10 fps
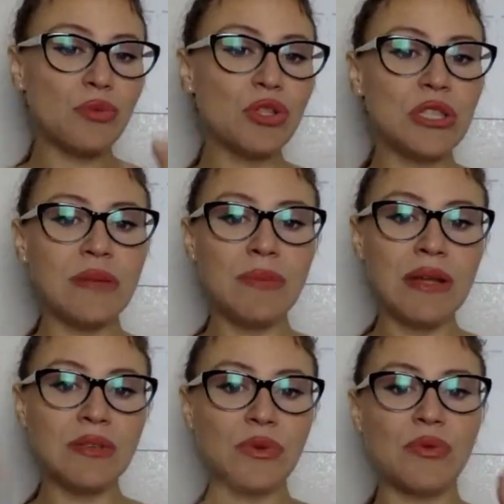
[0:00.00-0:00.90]
with
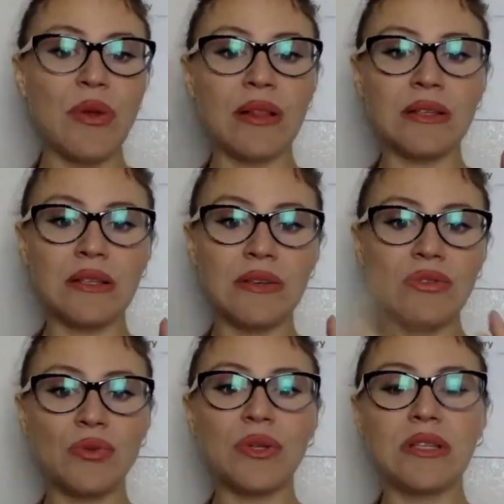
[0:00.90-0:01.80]
siblings, with
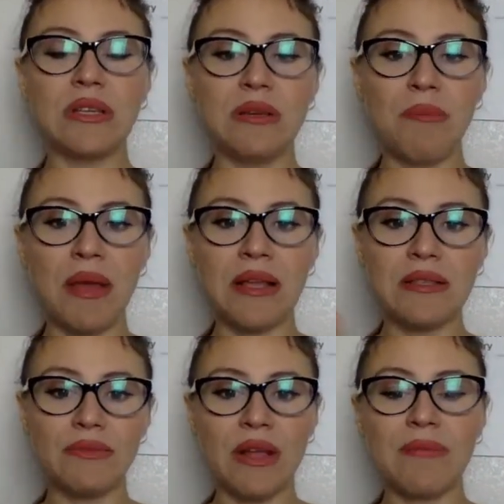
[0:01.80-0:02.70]
relatives, with
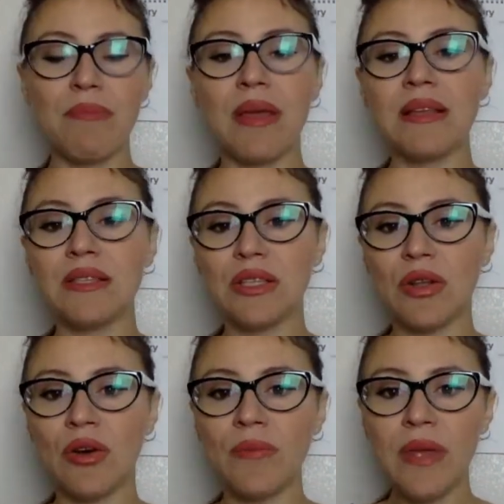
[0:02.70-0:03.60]
teammates, flatmates,
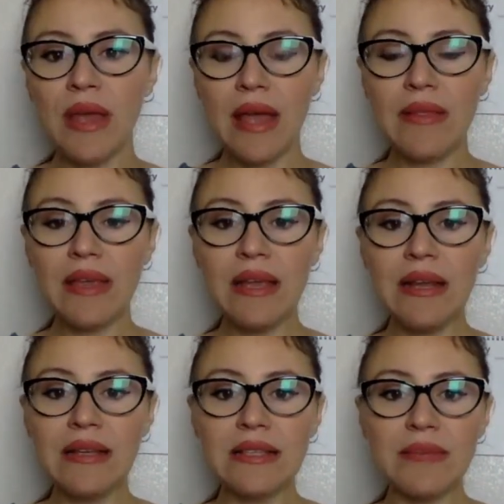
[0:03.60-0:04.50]
and
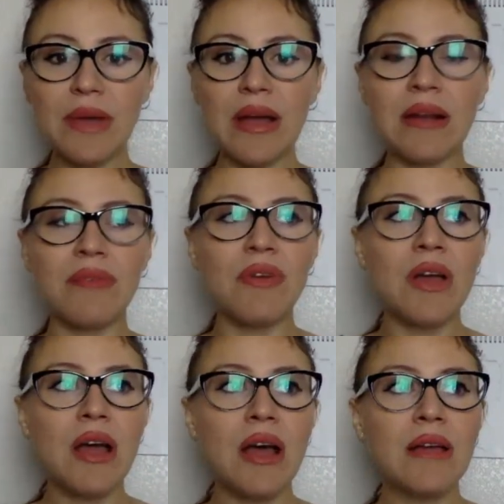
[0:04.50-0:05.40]
healing some kind of
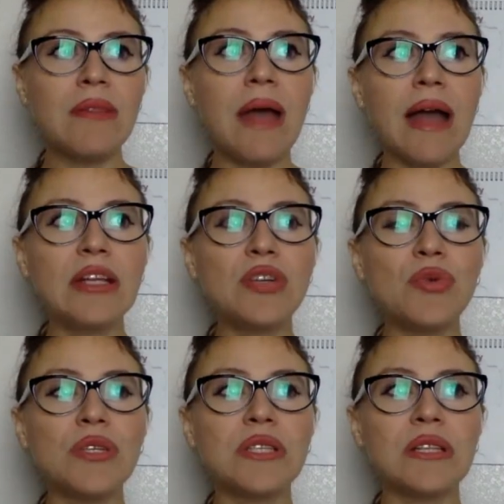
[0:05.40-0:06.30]

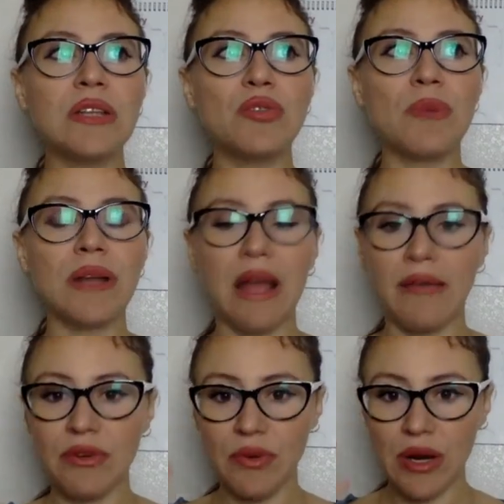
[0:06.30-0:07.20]
inadequacy that you might
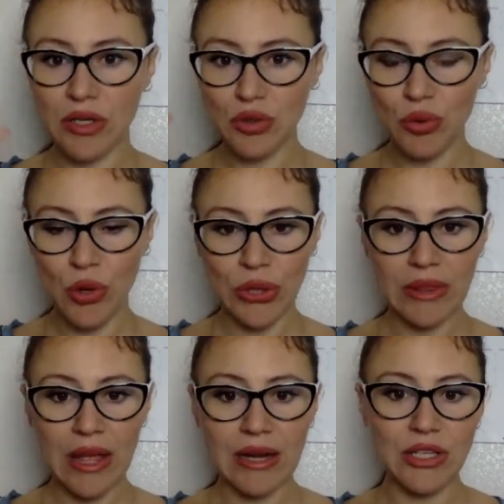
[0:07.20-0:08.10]
have in regards to your
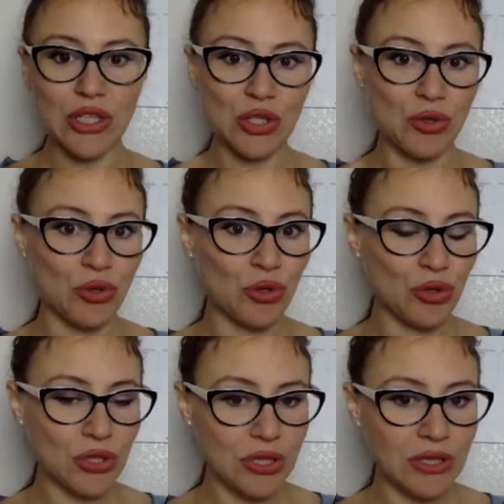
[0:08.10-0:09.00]
intelligence or your
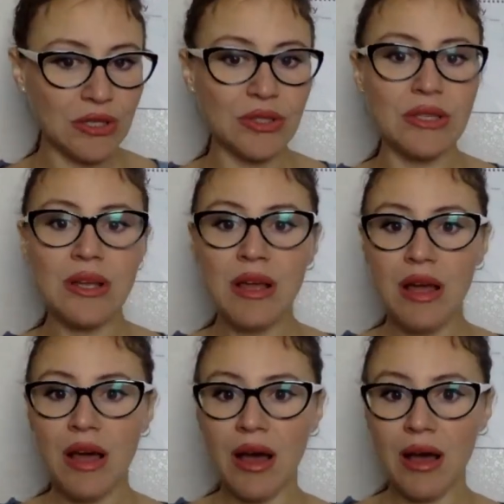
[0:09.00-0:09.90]
skills.
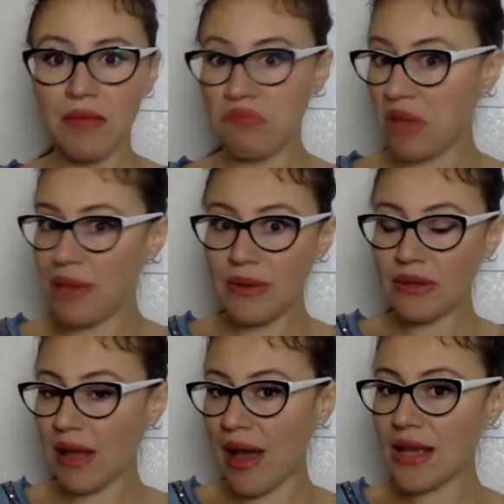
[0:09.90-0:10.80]
Maybe
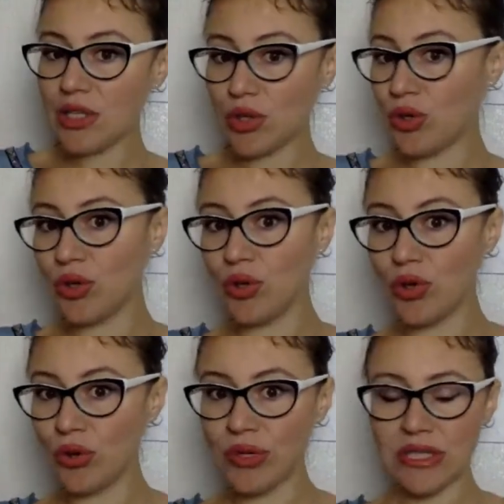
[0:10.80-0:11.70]
in high school
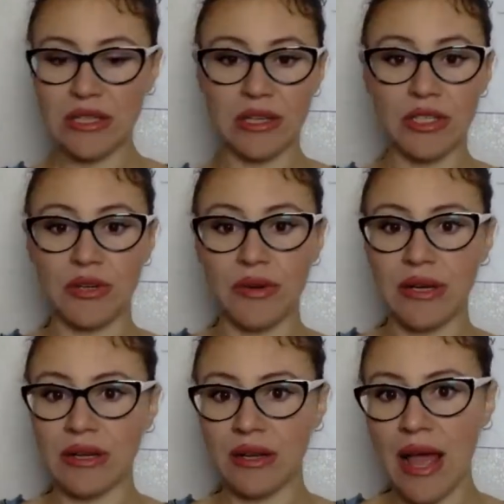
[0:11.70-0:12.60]
you are
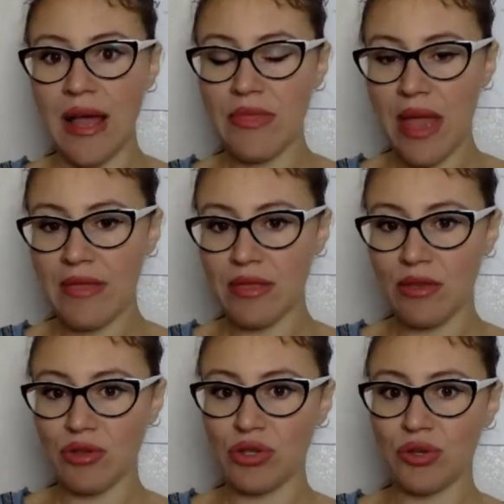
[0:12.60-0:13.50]
stuttering, and then
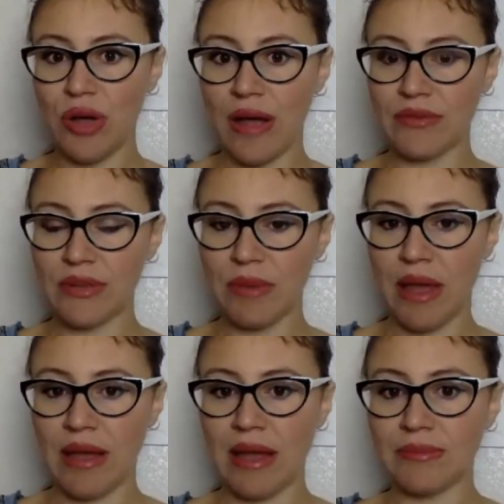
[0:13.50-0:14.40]
you still have some
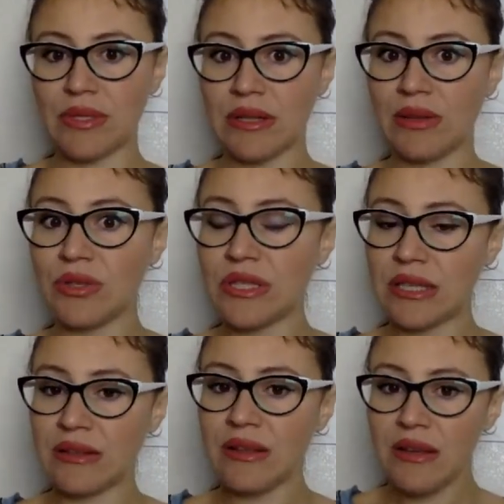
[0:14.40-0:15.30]
hang-ups, and now this
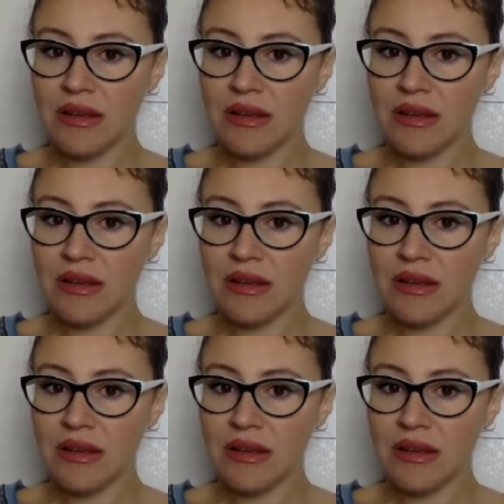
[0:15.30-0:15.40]
can